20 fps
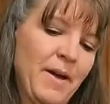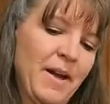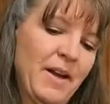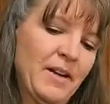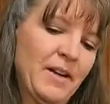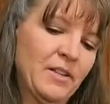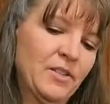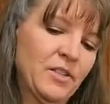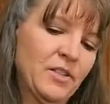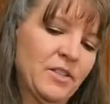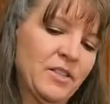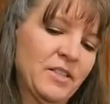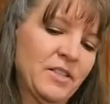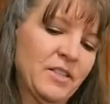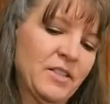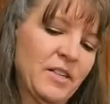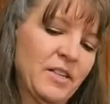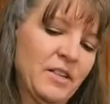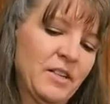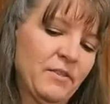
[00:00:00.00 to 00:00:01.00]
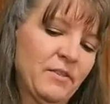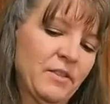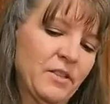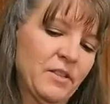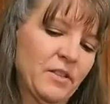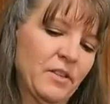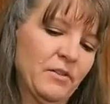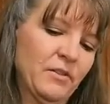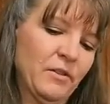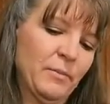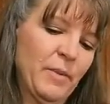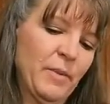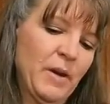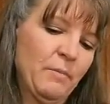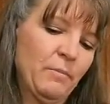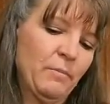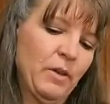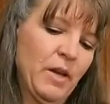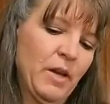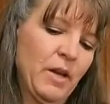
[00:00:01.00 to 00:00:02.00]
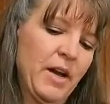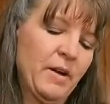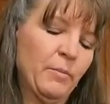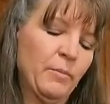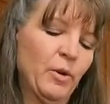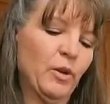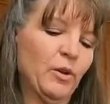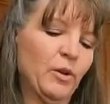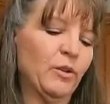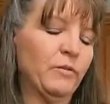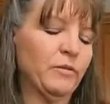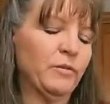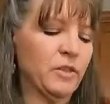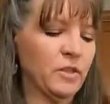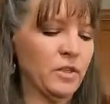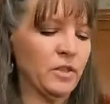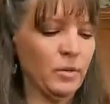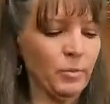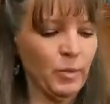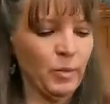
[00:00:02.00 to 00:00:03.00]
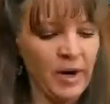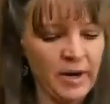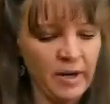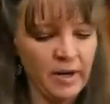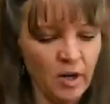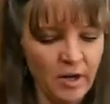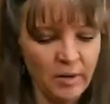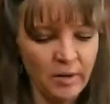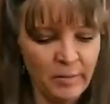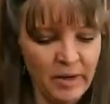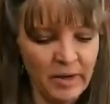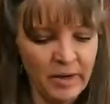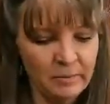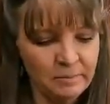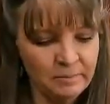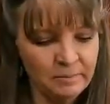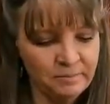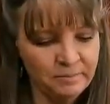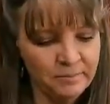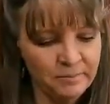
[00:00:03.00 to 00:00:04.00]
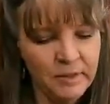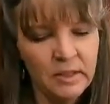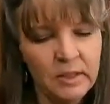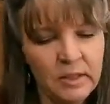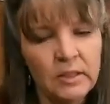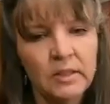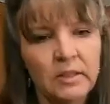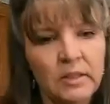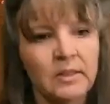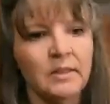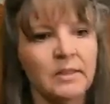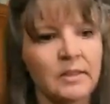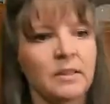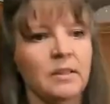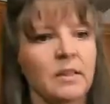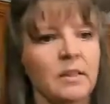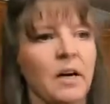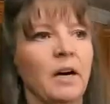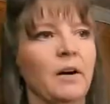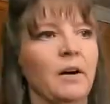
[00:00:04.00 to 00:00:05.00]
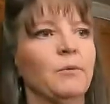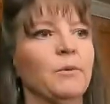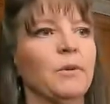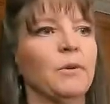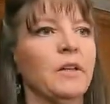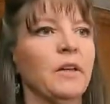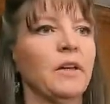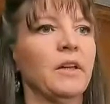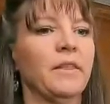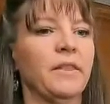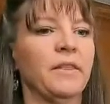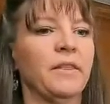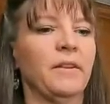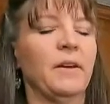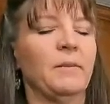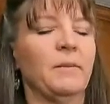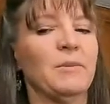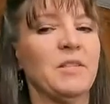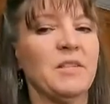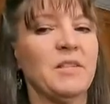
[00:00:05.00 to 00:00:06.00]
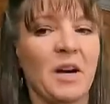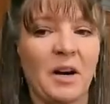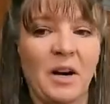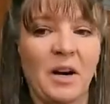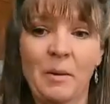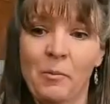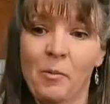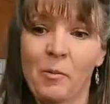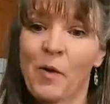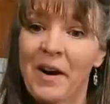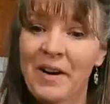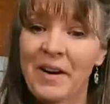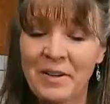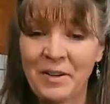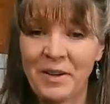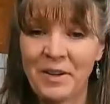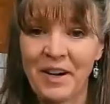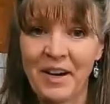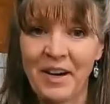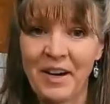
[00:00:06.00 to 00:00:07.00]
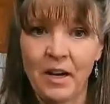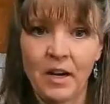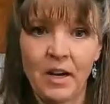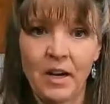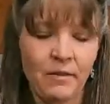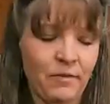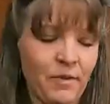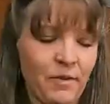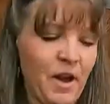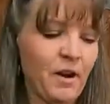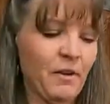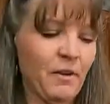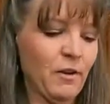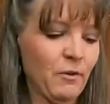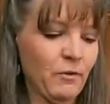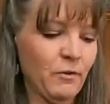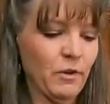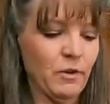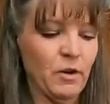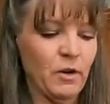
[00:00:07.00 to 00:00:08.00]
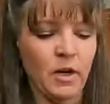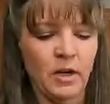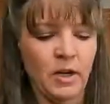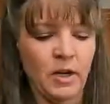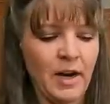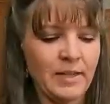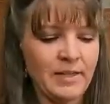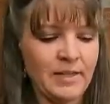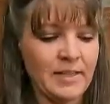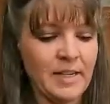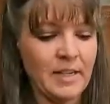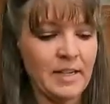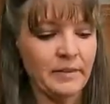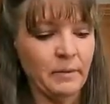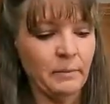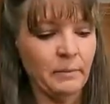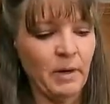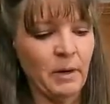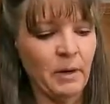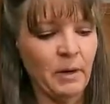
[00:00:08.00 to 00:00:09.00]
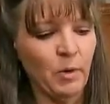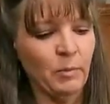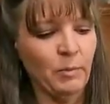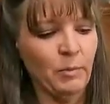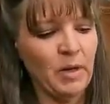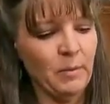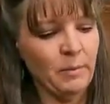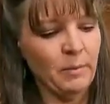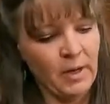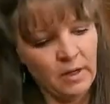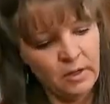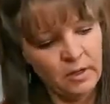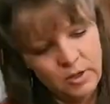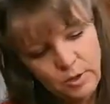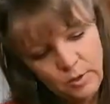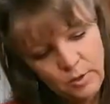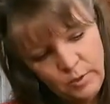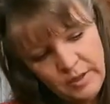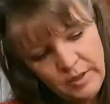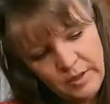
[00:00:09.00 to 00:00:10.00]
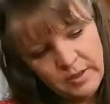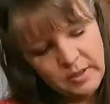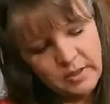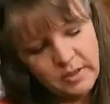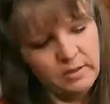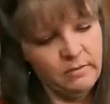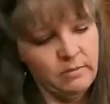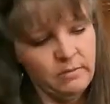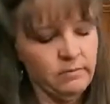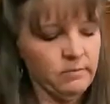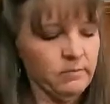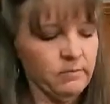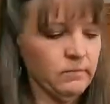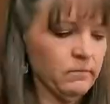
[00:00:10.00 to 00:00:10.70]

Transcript: I'm anxious to see if it's going to remain pliable or if it's going to break on me. I really am start. I'm wondering if error or uh, xanthan gum would be a better choice.